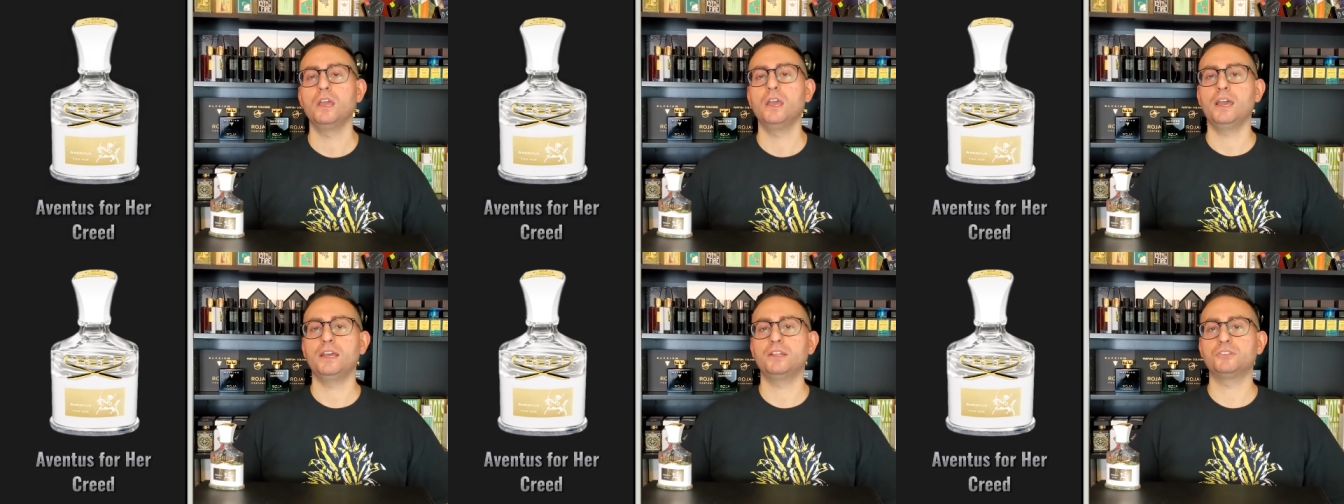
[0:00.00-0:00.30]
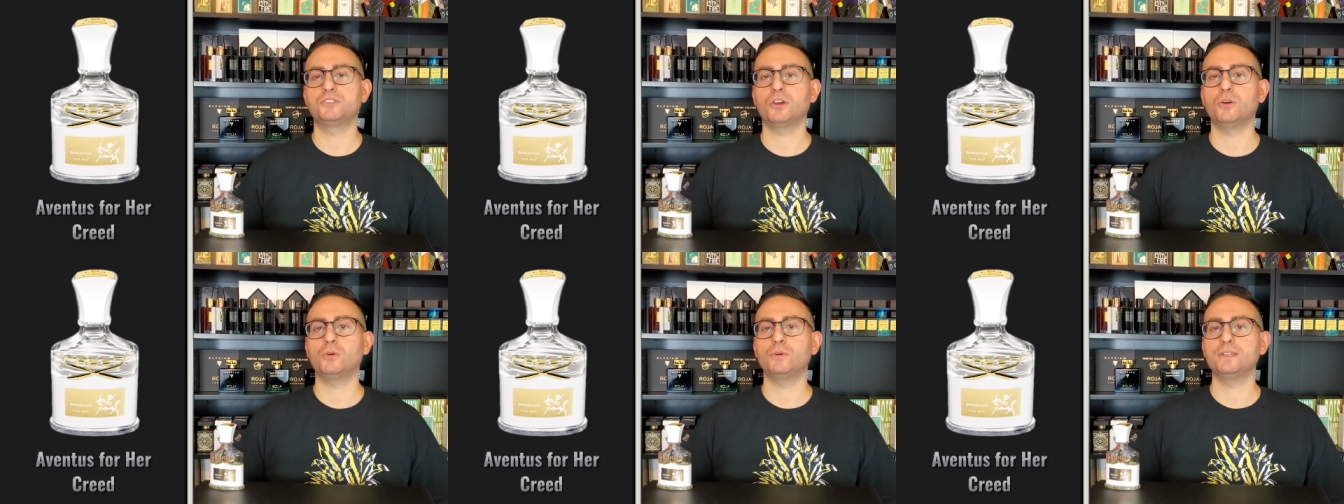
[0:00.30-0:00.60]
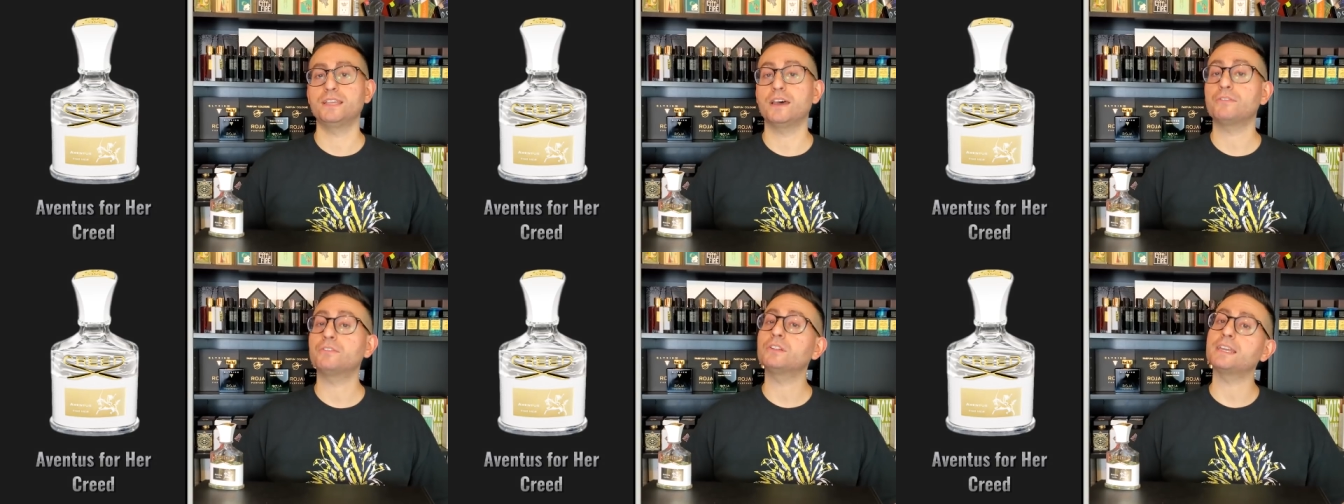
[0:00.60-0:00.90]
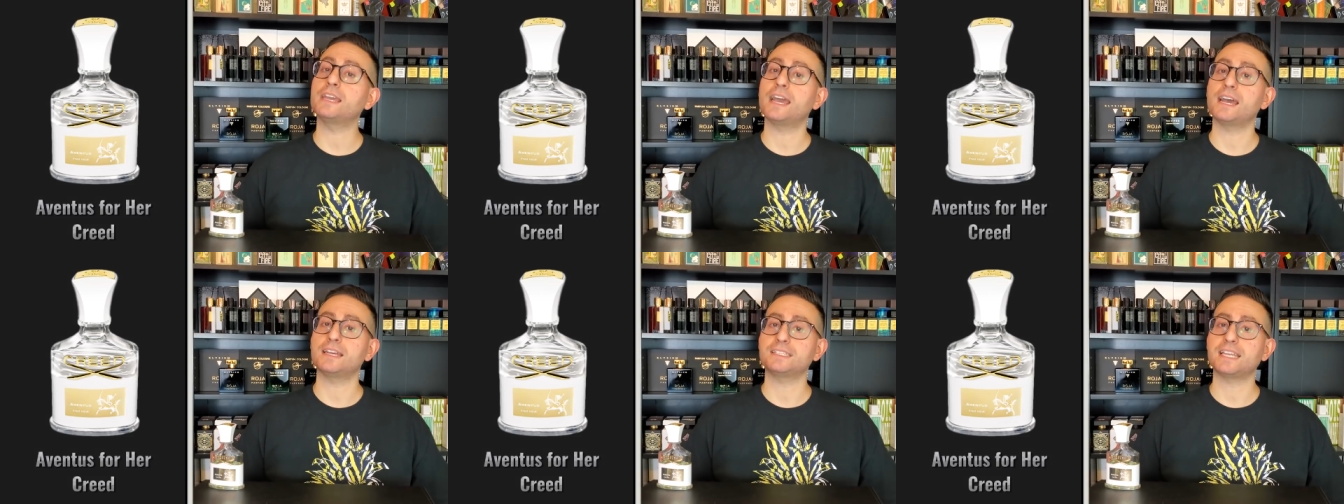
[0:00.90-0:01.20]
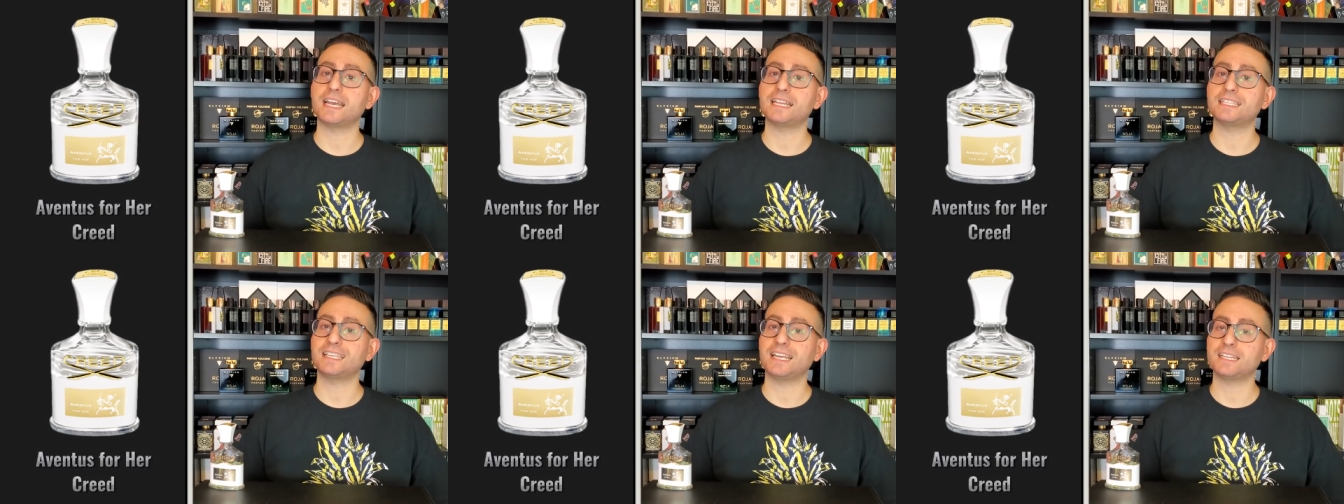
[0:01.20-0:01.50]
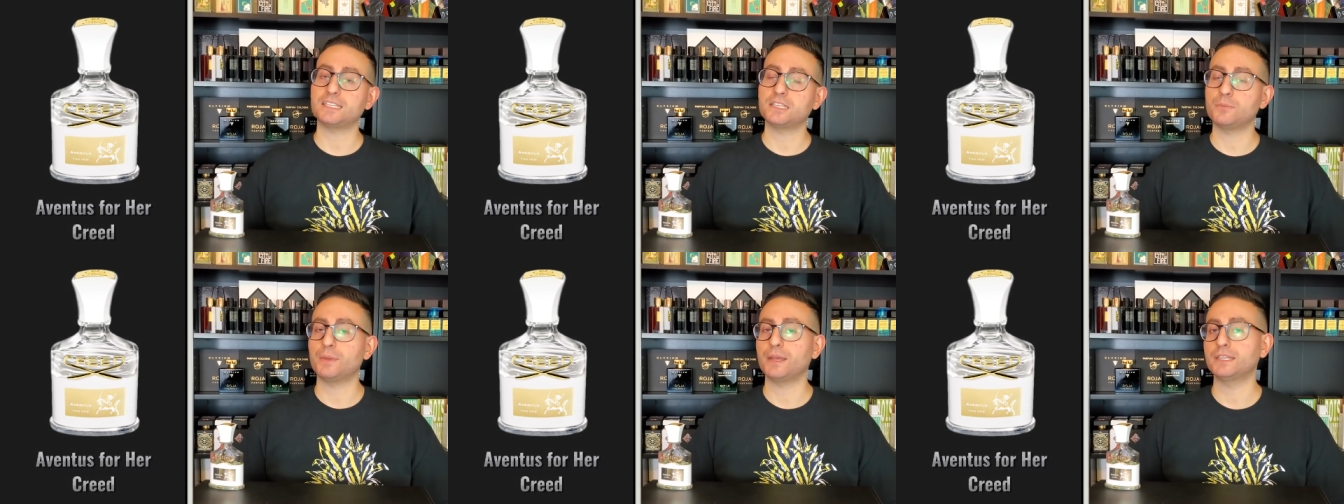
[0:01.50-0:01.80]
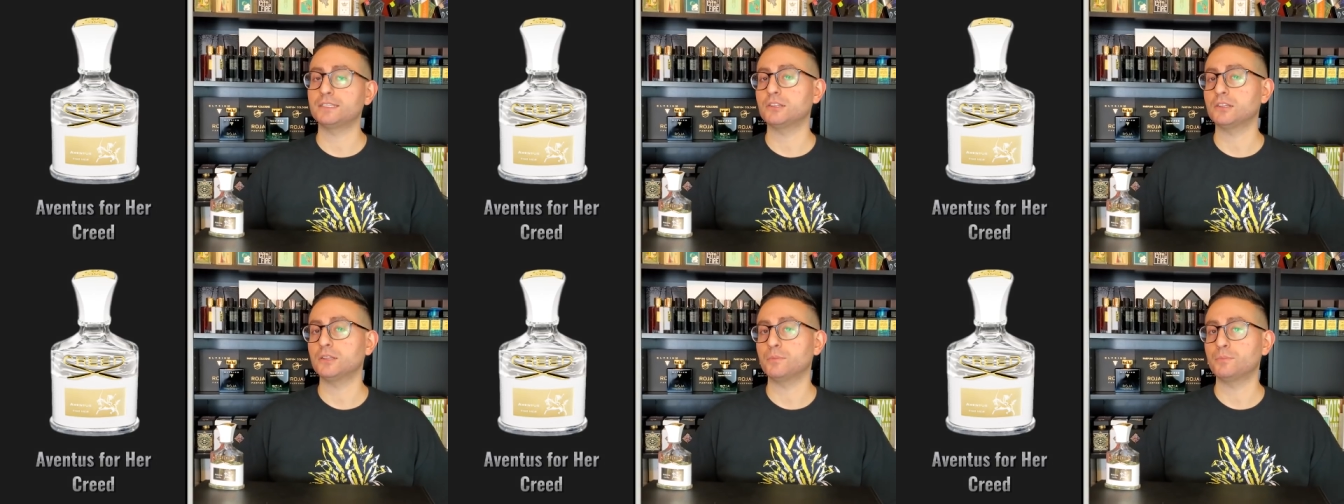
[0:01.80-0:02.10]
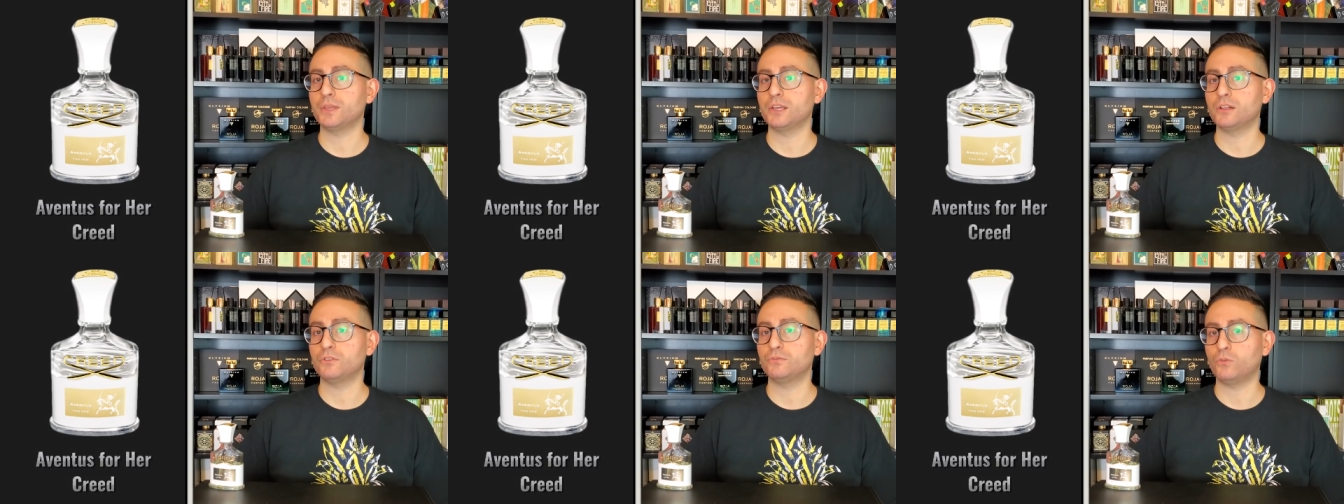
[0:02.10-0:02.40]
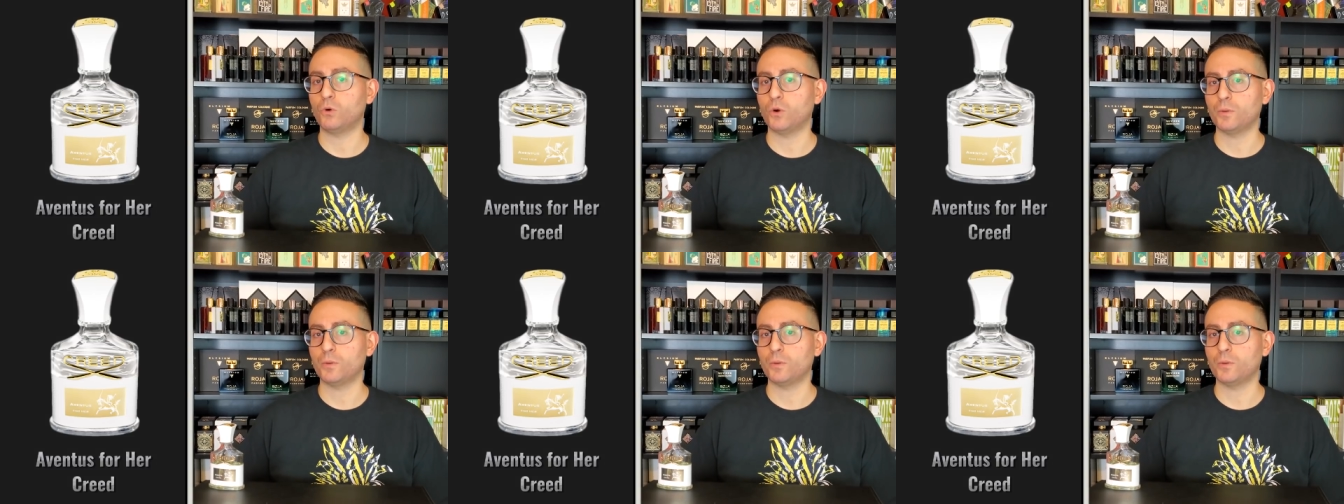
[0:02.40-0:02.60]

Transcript: and so it definitely has that sentimental appeal for